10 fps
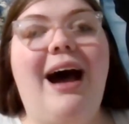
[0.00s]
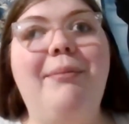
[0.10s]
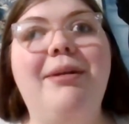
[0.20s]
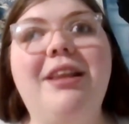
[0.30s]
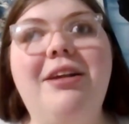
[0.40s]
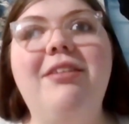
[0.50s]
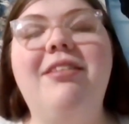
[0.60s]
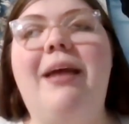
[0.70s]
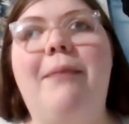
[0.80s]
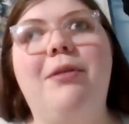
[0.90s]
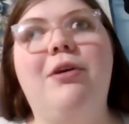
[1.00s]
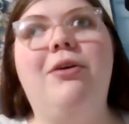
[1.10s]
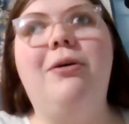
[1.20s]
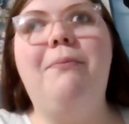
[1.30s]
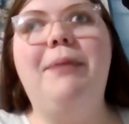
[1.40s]
I'm a little
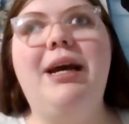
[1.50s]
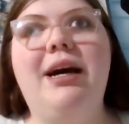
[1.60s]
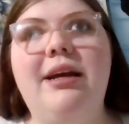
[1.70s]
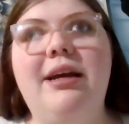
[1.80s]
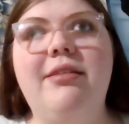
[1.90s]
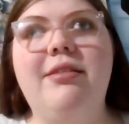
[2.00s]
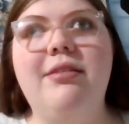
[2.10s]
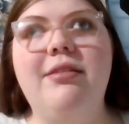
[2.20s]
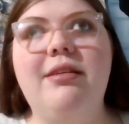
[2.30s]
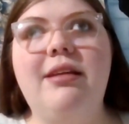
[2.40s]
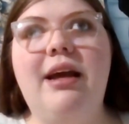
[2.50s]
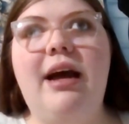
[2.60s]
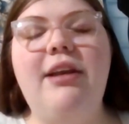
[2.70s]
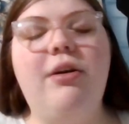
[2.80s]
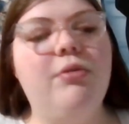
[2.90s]
skeptical because
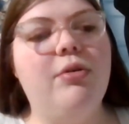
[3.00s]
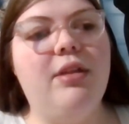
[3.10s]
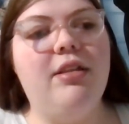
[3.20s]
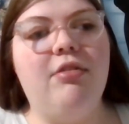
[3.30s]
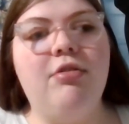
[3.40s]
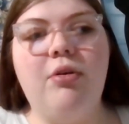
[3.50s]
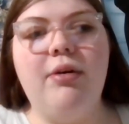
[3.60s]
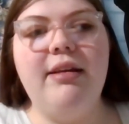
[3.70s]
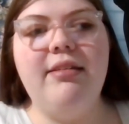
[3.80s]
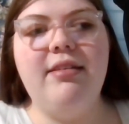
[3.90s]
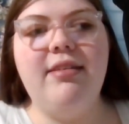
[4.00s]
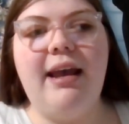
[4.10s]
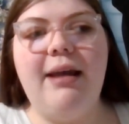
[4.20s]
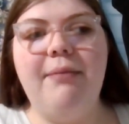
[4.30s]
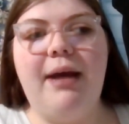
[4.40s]
I don't know that the story is the
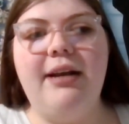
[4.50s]
same.